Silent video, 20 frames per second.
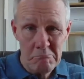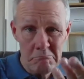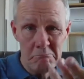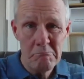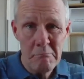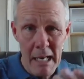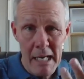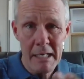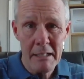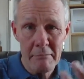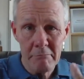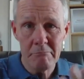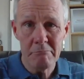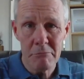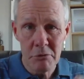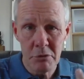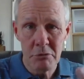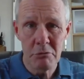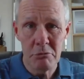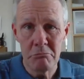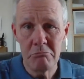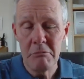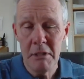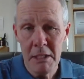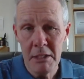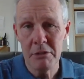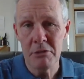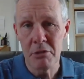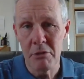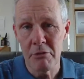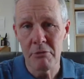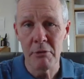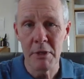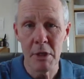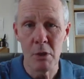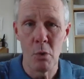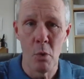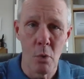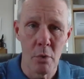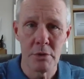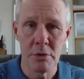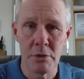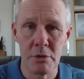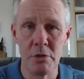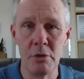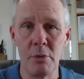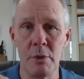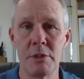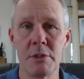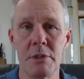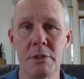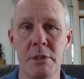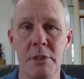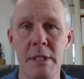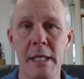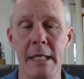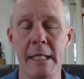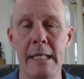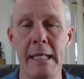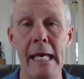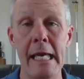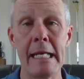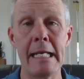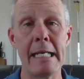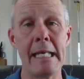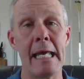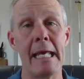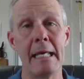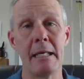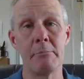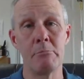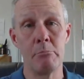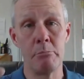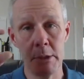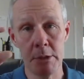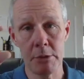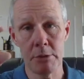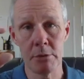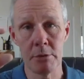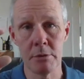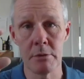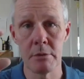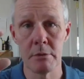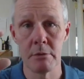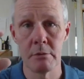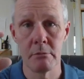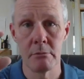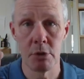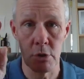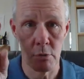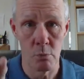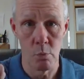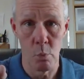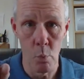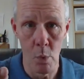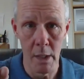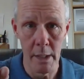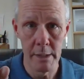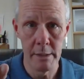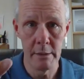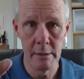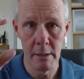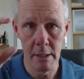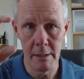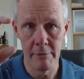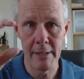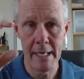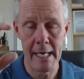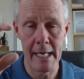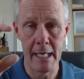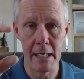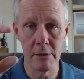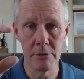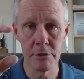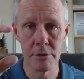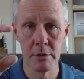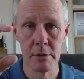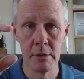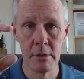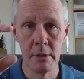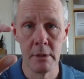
about an inch and 3/4, 2 inches thick, and it had pictures, just one of the house,